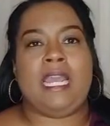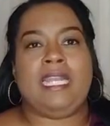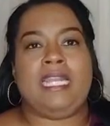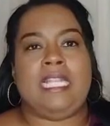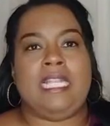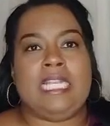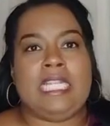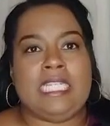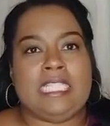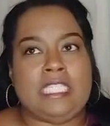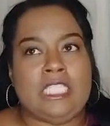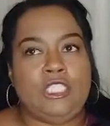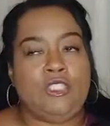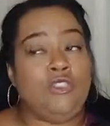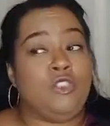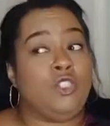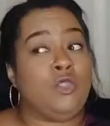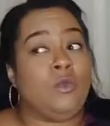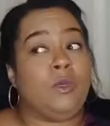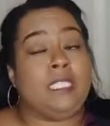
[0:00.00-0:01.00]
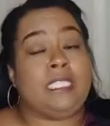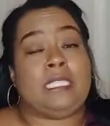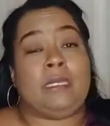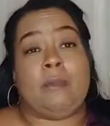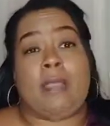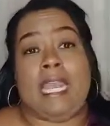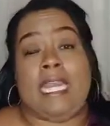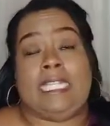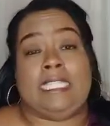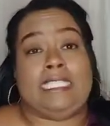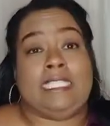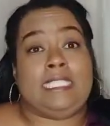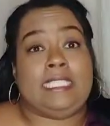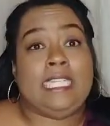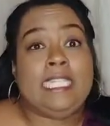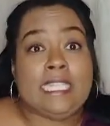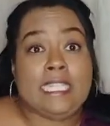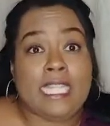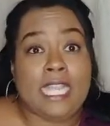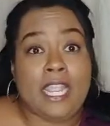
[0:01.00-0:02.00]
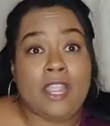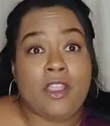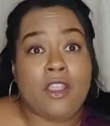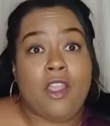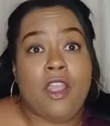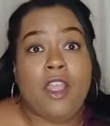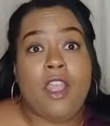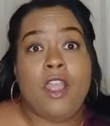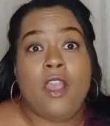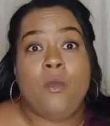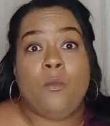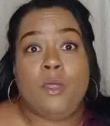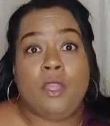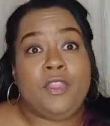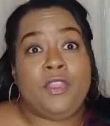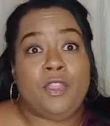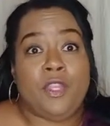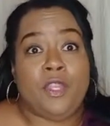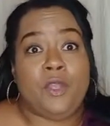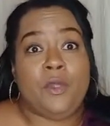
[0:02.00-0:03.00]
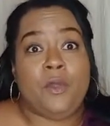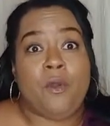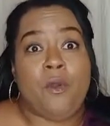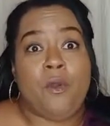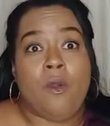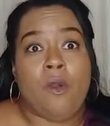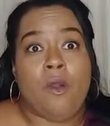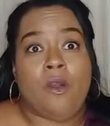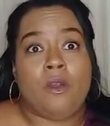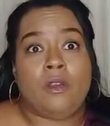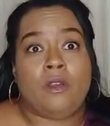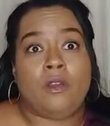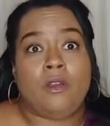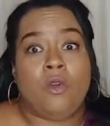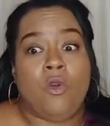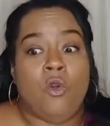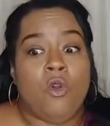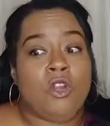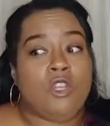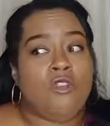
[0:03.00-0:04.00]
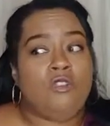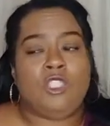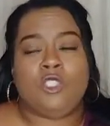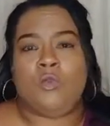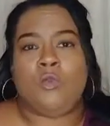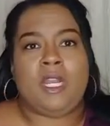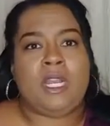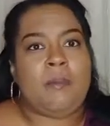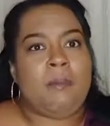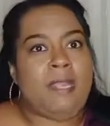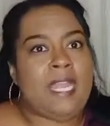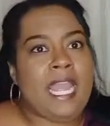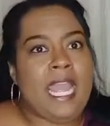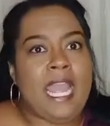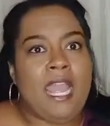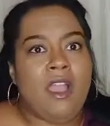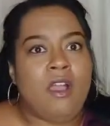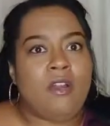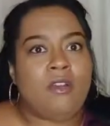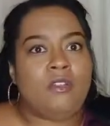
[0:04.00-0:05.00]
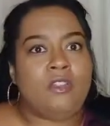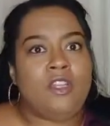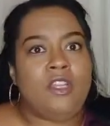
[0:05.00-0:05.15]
to listen. You just want somebody to sit there with you, or you just want to be held.